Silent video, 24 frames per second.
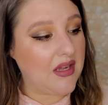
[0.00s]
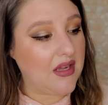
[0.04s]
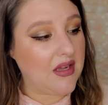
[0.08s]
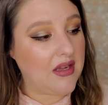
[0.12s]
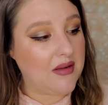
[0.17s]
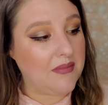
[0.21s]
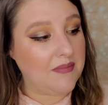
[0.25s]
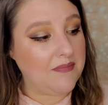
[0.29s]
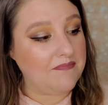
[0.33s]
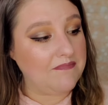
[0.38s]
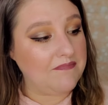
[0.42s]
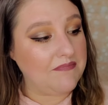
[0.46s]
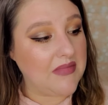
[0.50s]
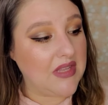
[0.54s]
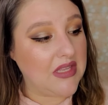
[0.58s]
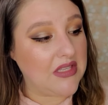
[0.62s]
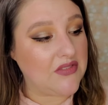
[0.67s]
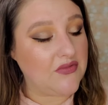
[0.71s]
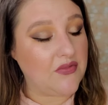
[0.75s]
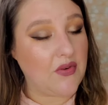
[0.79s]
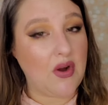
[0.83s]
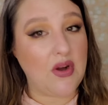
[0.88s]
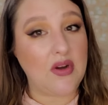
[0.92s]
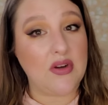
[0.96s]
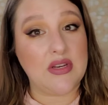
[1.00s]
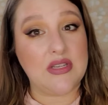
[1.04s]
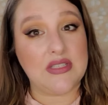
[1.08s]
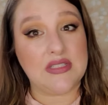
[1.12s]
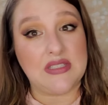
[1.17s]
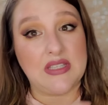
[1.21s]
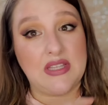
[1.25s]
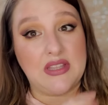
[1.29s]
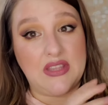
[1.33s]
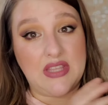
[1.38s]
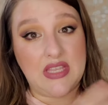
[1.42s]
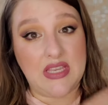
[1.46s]
um, as far
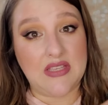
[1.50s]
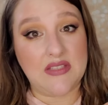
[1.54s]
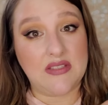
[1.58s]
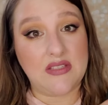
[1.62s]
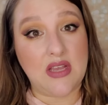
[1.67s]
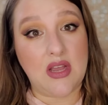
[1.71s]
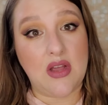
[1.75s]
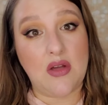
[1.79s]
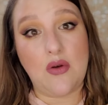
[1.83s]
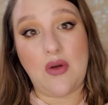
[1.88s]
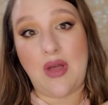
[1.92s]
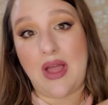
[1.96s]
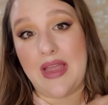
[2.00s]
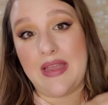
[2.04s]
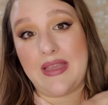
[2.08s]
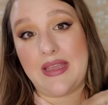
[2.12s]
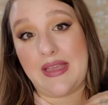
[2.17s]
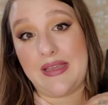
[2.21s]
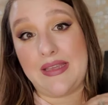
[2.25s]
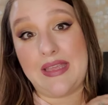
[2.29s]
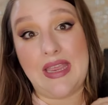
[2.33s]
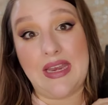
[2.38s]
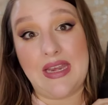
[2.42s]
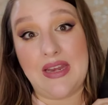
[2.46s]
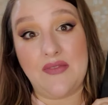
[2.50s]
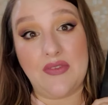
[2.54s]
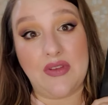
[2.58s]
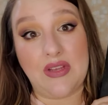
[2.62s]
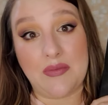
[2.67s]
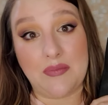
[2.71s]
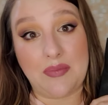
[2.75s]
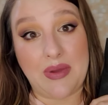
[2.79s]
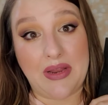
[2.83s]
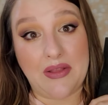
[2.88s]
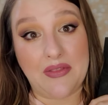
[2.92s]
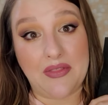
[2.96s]
as these go, I, I can't even
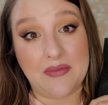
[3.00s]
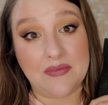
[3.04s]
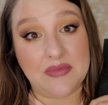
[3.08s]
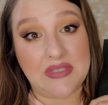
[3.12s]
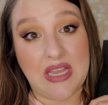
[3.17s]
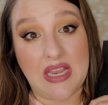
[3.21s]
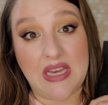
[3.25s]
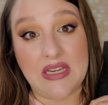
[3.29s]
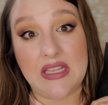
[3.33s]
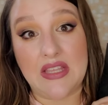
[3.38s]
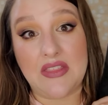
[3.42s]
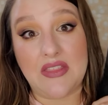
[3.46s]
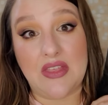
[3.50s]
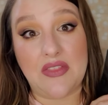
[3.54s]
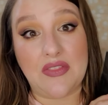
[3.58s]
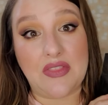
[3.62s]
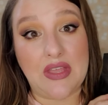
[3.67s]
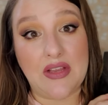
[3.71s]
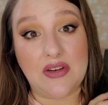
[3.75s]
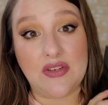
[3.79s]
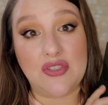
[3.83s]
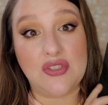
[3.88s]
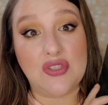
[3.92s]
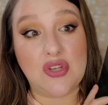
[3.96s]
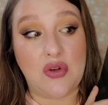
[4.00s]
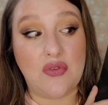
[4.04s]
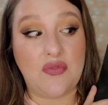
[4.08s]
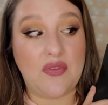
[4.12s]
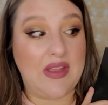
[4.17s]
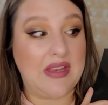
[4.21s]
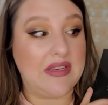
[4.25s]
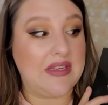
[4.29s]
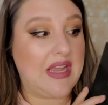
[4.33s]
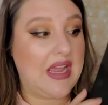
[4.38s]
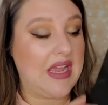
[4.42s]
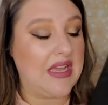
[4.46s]
compare them to anything. They are so
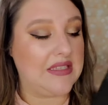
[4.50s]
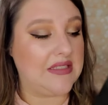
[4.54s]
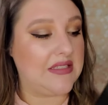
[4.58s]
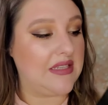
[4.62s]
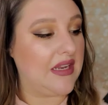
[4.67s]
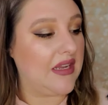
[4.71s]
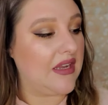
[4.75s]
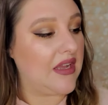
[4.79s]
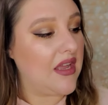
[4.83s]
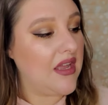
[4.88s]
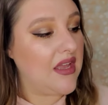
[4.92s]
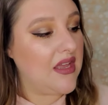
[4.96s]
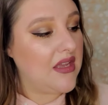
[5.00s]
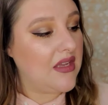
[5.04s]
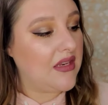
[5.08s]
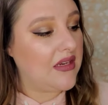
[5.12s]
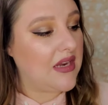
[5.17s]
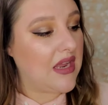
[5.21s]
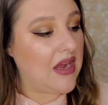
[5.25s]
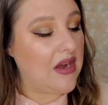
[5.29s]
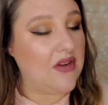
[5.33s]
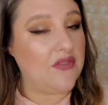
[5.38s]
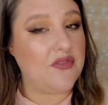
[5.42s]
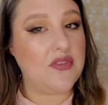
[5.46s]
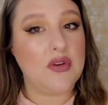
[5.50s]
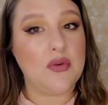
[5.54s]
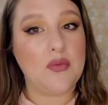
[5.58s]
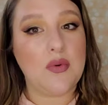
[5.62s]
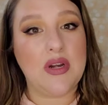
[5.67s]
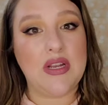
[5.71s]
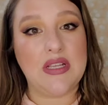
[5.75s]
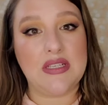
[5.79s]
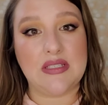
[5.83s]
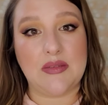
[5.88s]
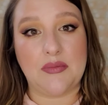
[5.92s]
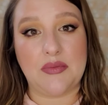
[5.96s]
fantastic. Now, if you're
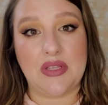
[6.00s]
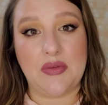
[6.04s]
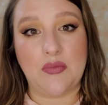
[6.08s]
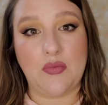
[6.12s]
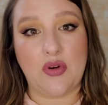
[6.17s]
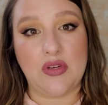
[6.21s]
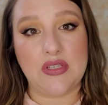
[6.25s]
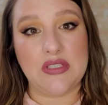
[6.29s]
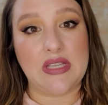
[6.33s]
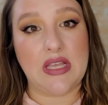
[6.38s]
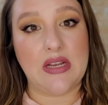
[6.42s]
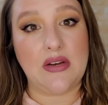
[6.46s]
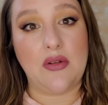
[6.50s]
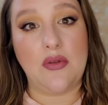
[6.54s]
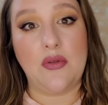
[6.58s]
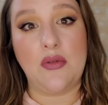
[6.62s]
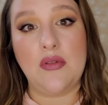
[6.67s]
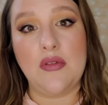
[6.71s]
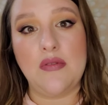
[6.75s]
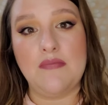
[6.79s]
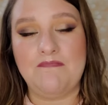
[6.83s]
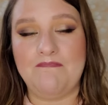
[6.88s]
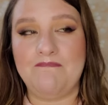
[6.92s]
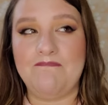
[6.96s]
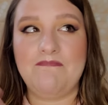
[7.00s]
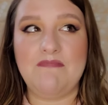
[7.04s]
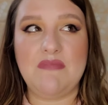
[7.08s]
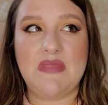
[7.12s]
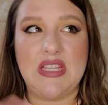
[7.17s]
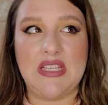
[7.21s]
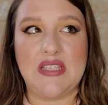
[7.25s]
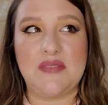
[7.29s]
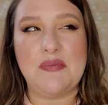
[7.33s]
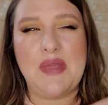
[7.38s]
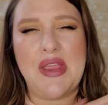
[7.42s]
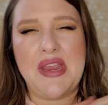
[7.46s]
wanting something more subtle,
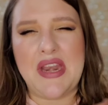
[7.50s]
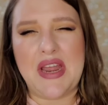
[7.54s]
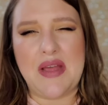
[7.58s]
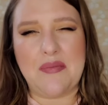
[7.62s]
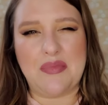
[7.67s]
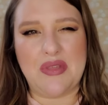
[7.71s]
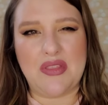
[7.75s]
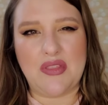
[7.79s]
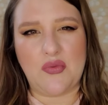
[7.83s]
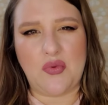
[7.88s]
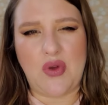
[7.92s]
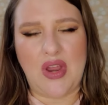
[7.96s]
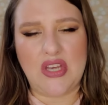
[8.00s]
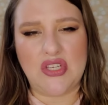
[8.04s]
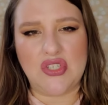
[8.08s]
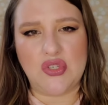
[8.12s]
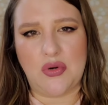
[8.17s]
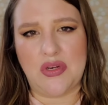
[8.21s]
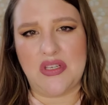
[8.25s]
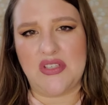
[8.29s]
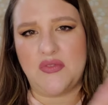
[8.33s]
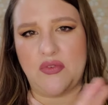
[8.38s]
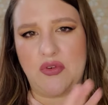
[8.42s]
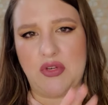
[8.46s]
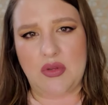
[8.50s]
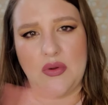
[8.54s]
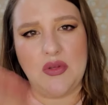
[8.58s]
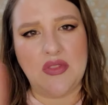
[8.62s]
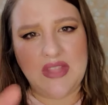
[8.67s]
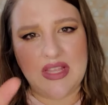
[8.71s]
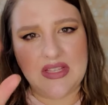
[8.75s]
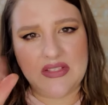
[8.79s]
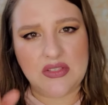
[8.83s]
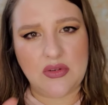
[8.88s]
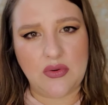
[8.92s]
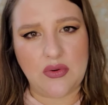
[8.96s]
this may not be the right choice for you. And
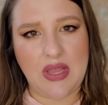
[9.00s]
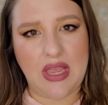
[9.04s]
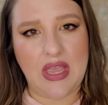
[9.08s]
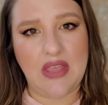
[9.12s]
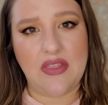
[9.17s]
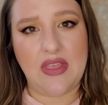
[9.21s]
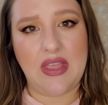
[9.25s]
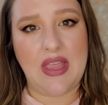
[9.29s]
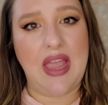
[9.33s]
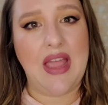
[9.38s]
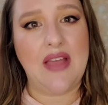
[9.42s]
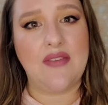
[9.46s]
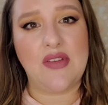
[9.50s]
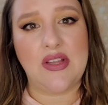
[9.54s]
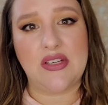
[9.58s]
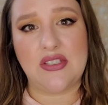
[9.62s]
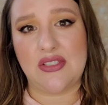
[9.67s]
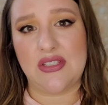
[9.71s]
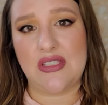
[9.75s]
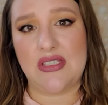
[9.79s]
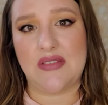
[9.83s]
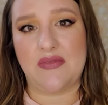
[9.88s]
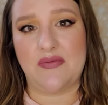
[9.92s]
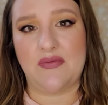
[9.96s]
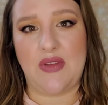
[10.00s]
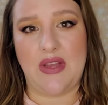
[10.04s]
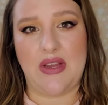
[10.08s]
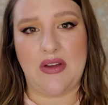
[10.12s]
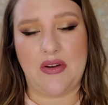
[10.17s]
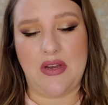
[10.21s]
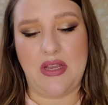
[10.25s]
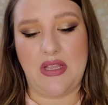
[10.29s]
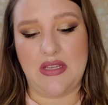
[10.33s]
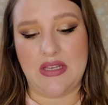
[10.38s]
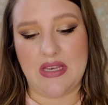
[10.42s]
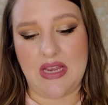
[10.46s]
that's okay. They have actually some
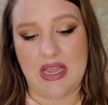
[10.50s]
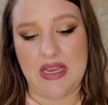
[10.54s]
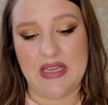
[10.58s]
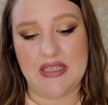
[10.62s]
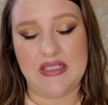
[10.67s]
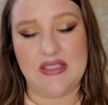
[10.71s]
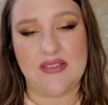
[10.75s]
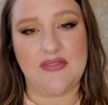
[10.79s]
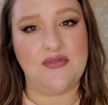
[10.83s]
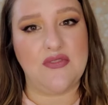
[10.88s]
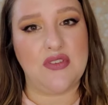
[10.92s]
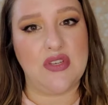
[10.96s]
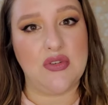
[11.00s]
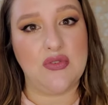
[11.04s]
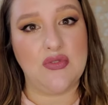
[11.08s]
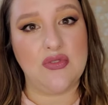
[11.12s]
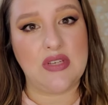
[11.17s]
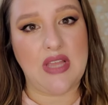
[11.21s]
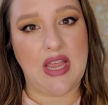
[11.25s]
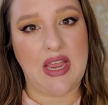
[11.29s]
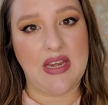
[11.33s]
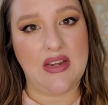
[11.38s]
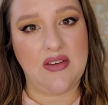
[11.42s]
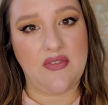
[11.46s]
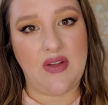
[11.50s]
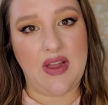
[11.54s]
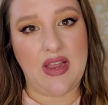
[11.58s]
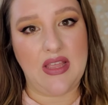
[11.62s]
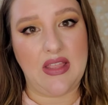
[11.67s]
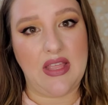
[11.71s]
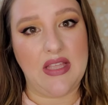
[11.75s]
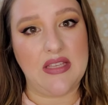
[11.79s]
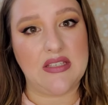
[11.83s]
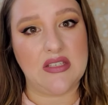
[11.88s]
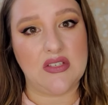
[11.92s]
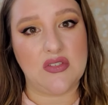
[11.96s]
very nice diffused kind of
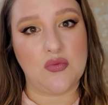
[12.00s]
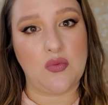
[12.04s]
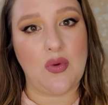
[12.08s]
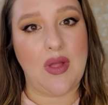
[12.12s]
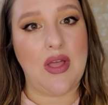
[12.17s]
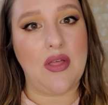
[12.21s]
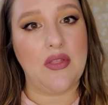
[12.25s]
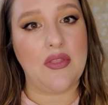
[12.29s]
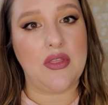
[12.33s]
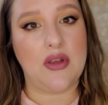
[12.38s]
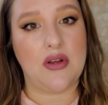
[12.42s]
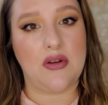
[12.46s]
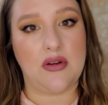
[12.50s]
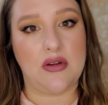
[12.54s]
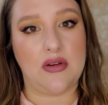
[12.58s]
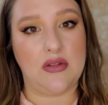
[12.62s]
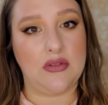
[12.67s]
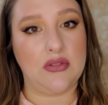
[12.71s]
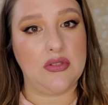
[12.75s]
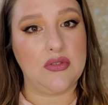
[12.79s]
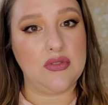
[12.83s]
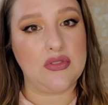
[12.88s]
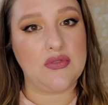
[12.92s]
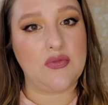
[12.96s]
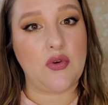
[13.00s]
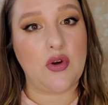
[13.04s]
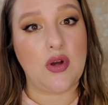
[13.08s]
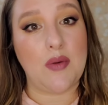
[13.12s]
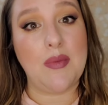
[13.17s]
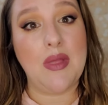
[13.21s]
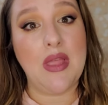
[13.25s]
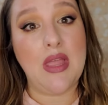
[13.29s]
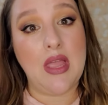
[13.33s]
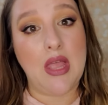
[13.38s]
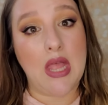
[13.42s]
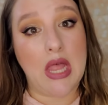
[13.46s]
highlights as well that are in a loose
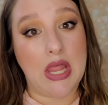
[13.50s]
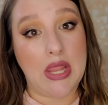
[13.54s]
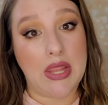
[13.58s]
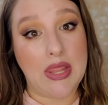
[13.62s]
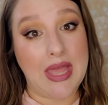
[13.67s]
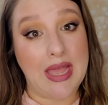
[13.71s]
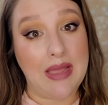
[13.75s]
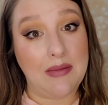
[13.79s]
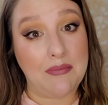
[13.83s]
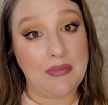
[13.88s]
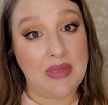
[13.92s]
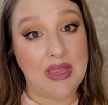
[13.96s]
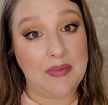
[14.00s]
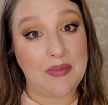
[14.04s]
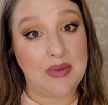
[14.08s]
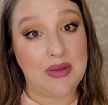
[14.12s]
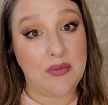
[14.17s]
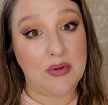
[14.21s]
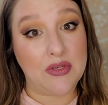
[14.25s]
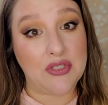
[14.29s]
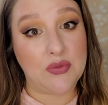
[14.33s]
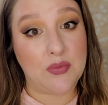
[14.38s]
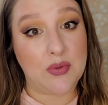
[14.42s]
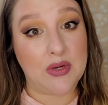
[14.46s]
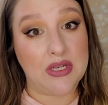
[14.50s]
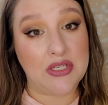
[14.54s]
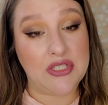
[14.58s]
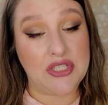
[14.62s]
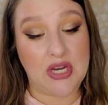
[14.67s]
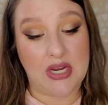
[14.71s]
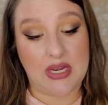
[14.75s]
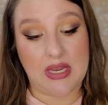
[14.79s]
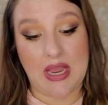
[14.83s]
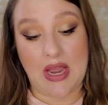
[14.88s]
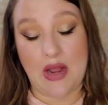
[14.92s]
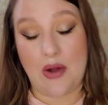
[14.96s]
form. And that may be what you want to
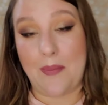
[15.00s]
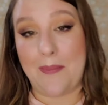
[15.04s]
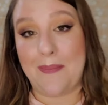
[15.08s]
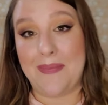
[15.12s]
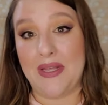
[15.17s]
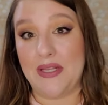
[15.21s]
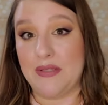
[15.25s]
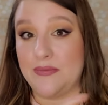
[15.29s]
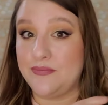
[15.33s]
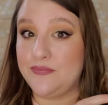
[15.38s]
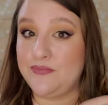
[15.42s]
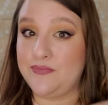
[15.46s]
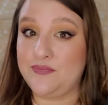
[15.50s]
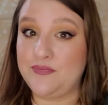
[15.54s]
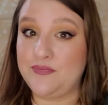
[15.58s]
check out. But,